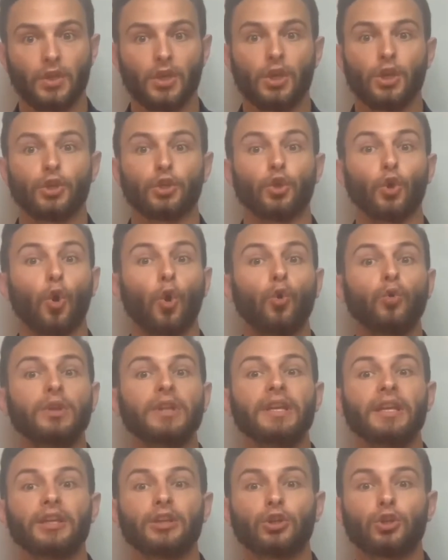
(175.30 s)
You
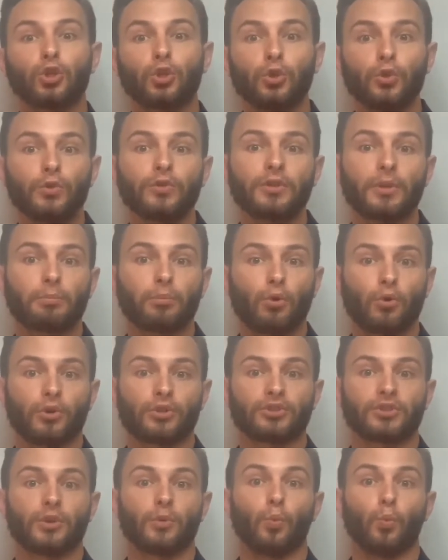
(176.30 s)
only include the
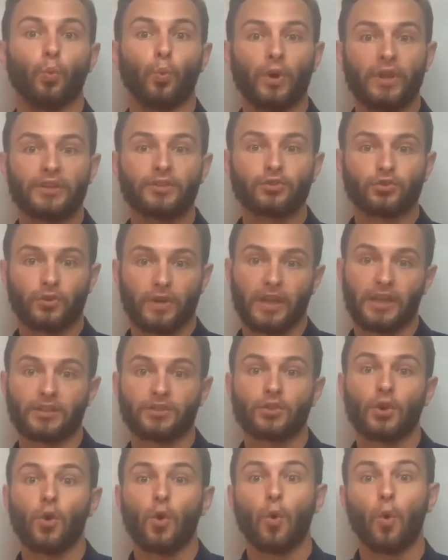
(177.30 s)
portion with
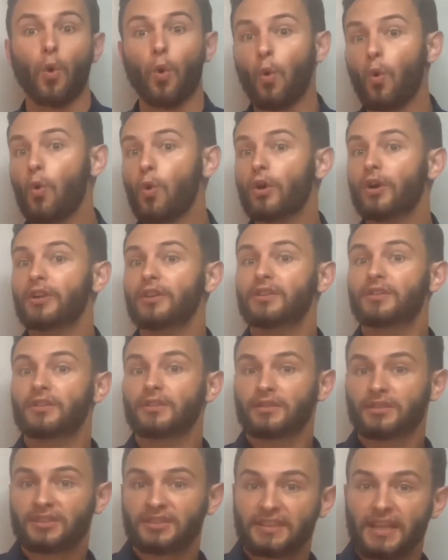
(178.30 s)
treads or
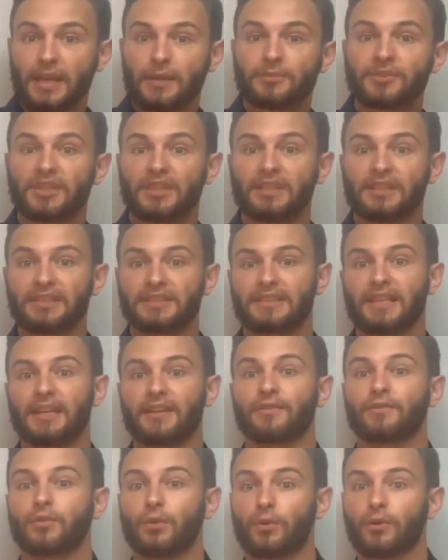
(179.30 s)
steps in the
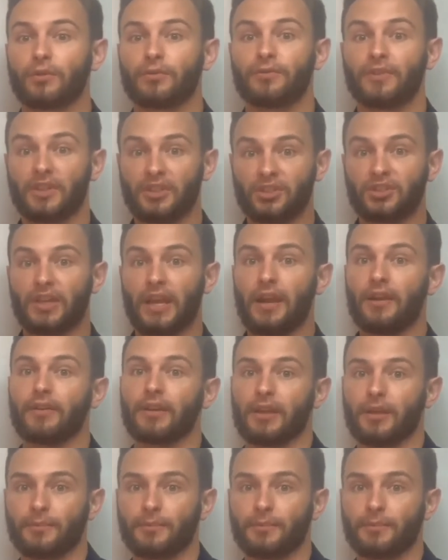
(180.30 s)
2nd floor finished area.